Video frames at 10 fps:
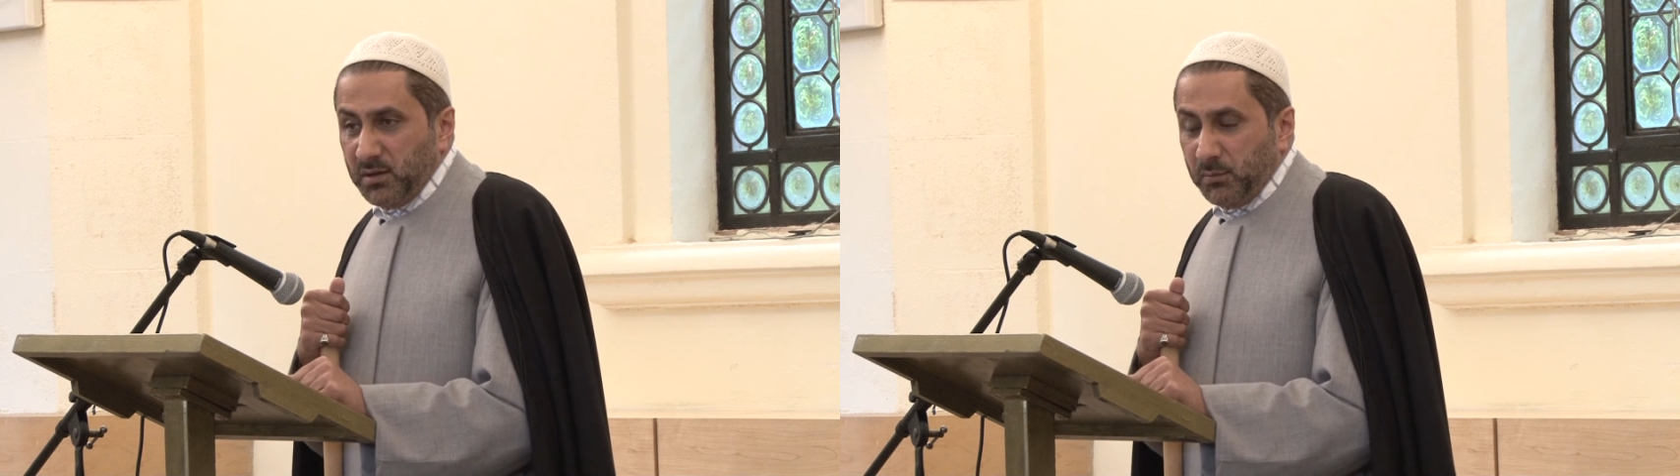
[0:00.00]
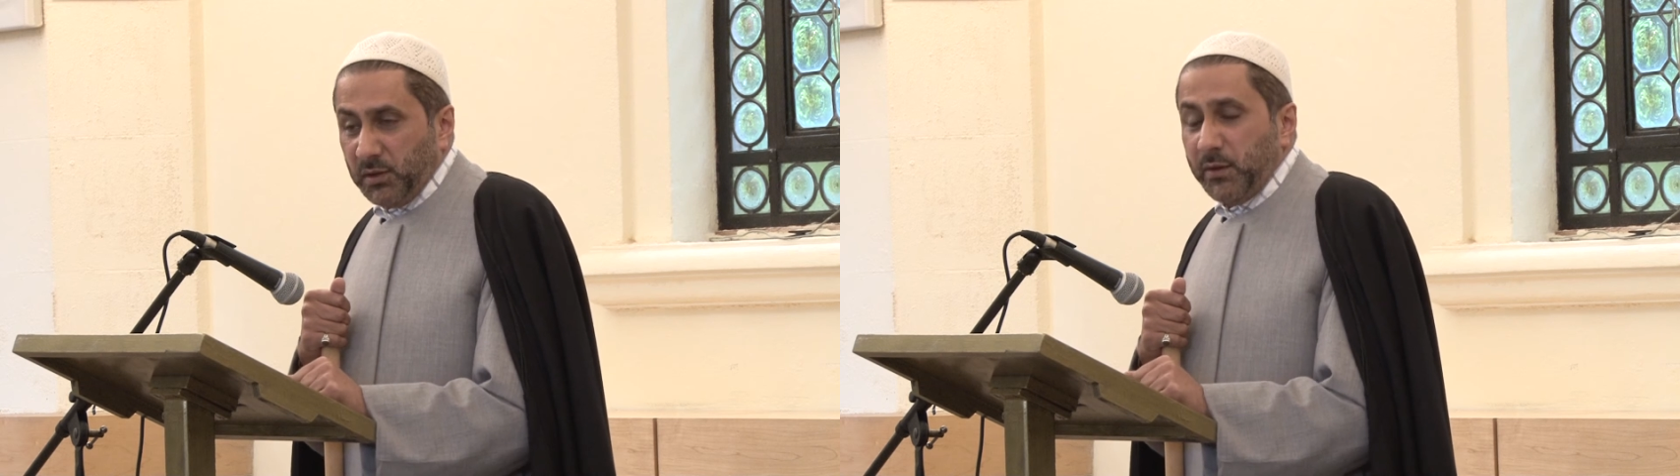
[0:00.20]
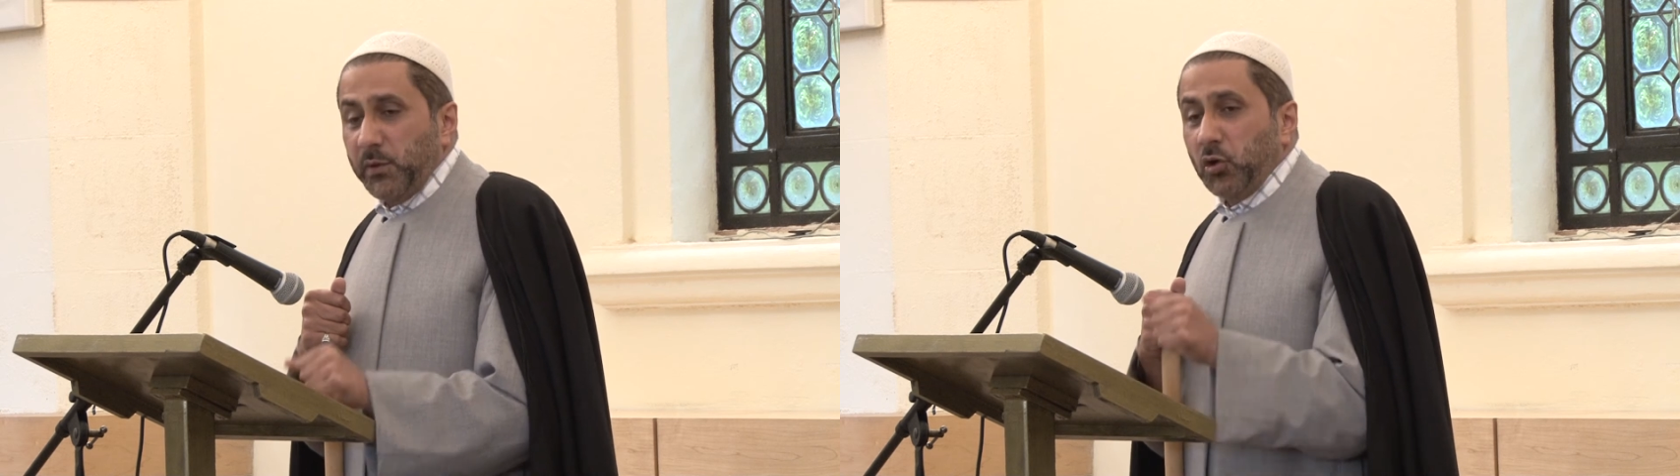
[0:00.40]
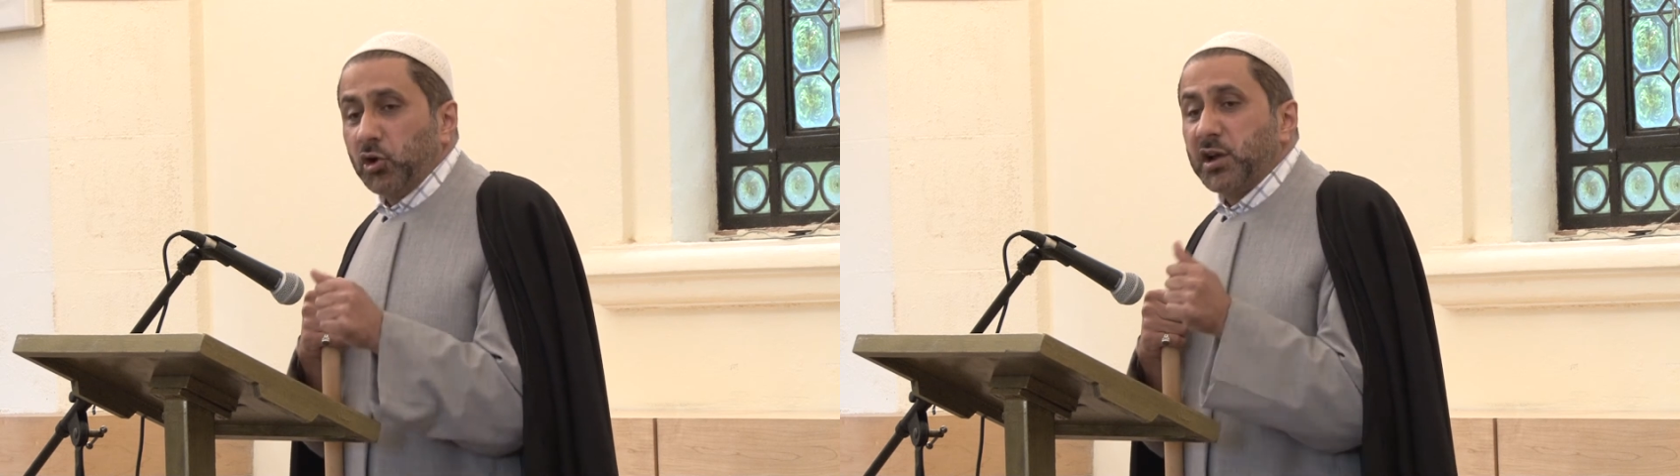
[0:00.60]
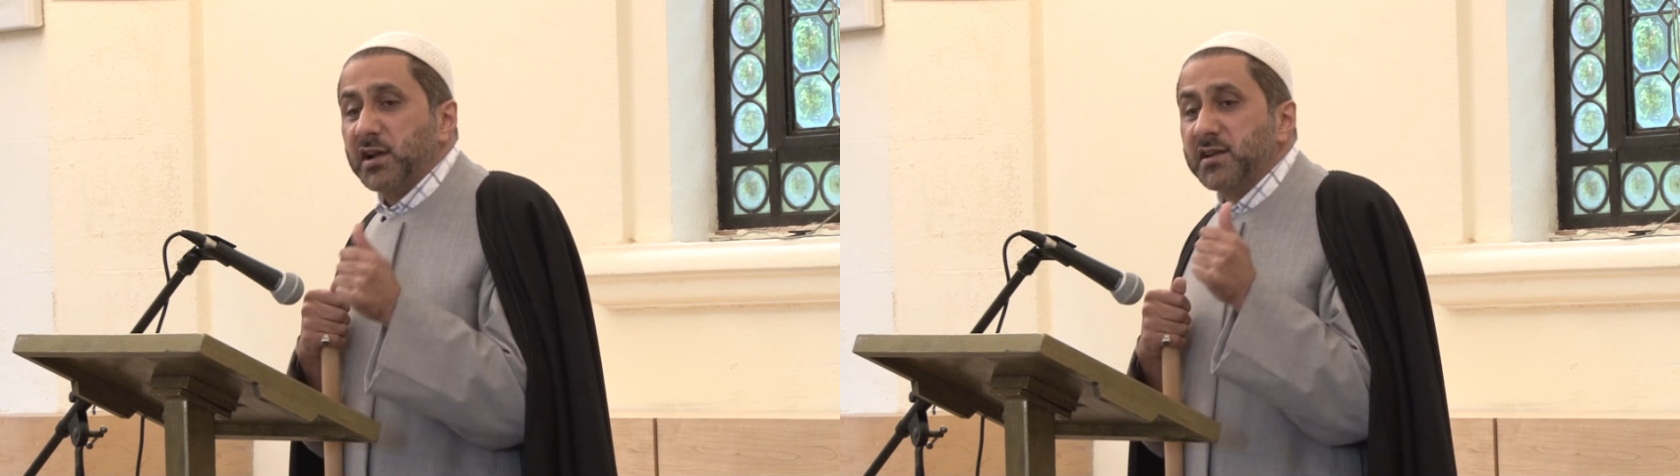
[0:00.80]
But they will
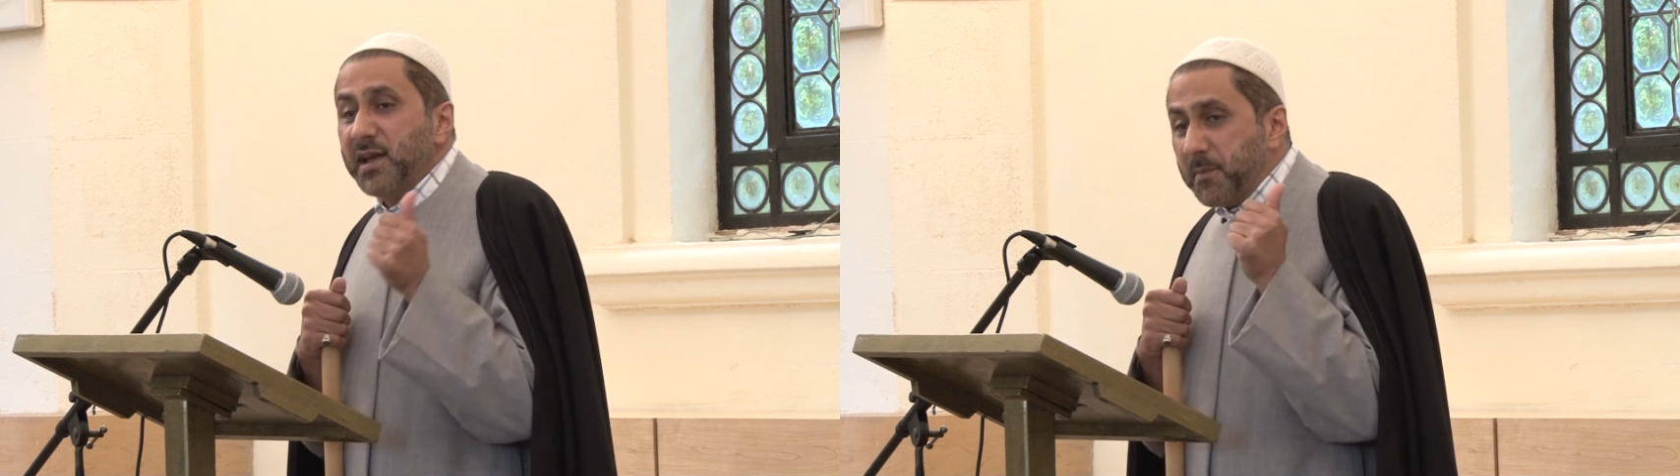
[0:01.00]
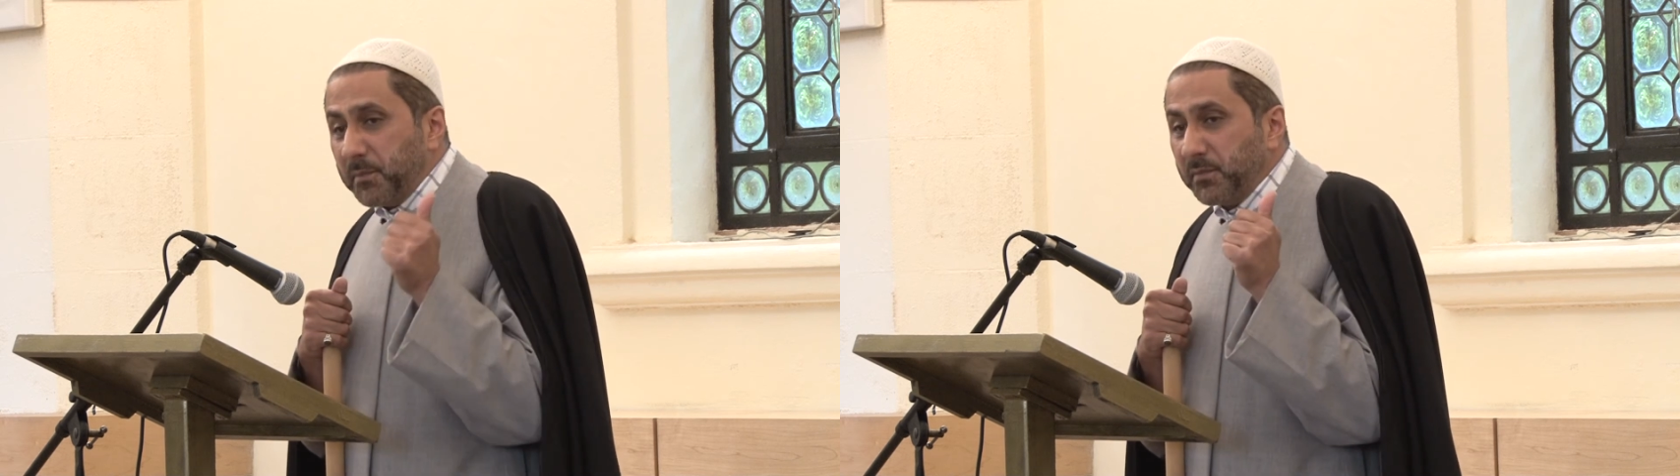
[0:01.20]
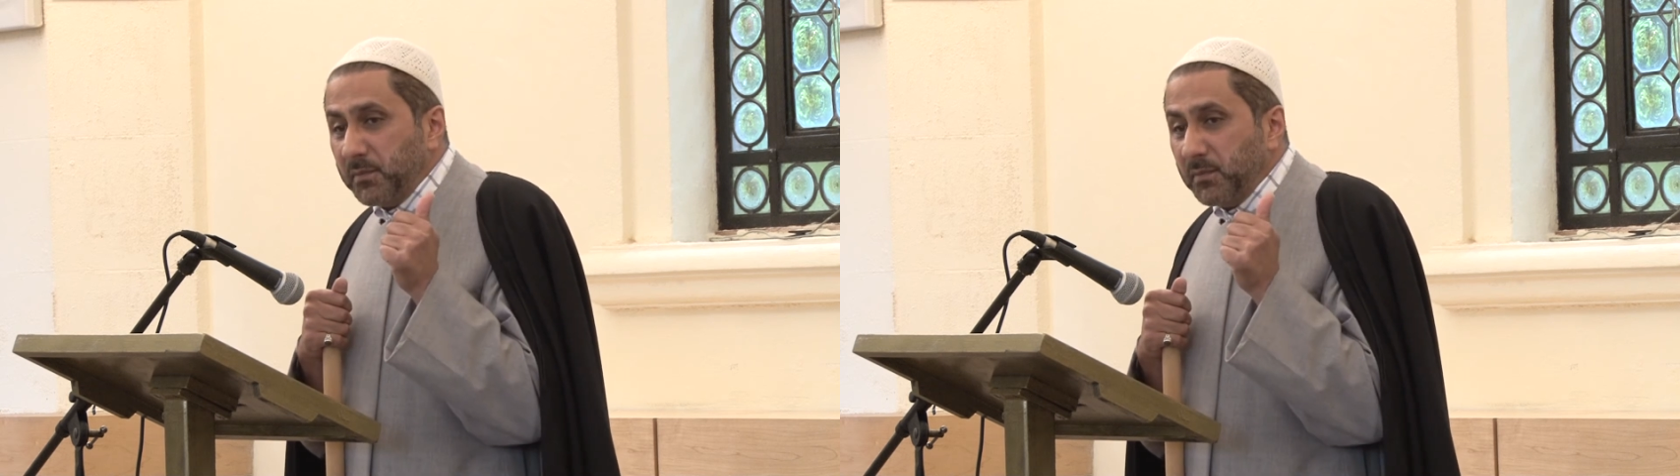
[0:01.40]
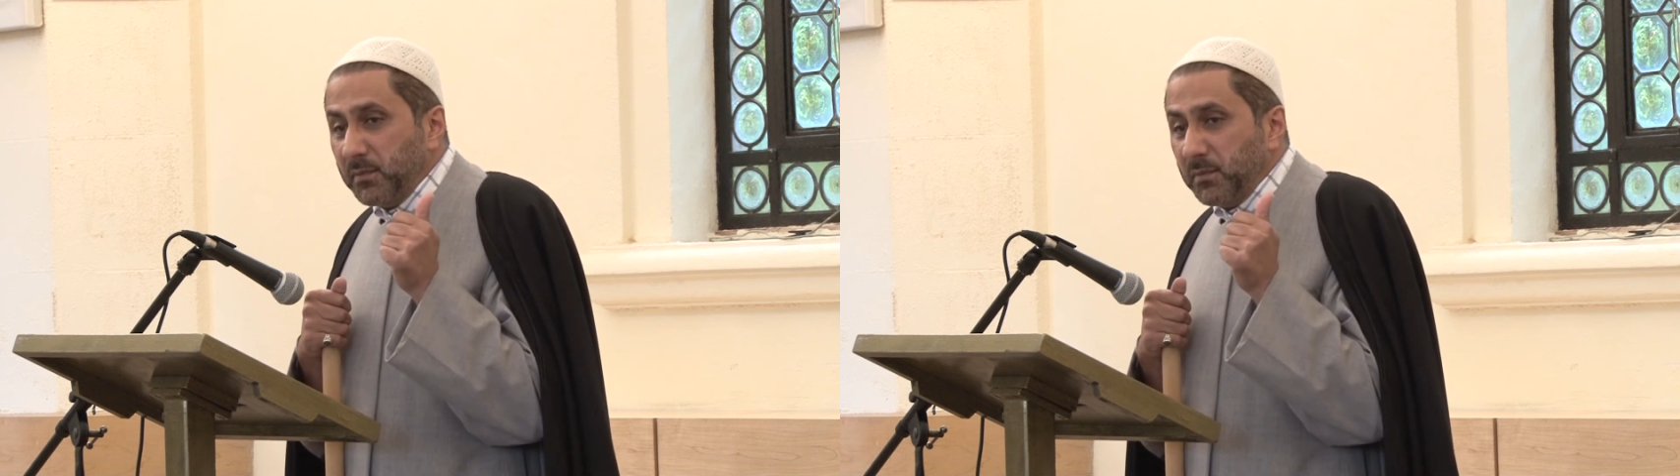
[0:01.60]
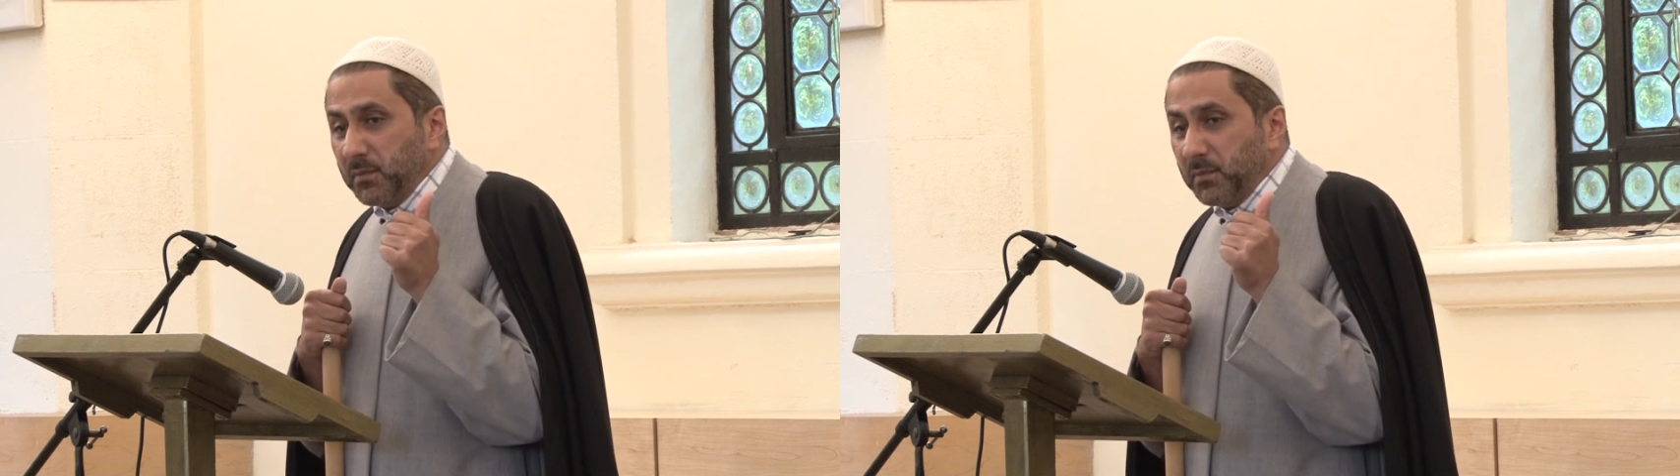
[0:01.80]
not condemn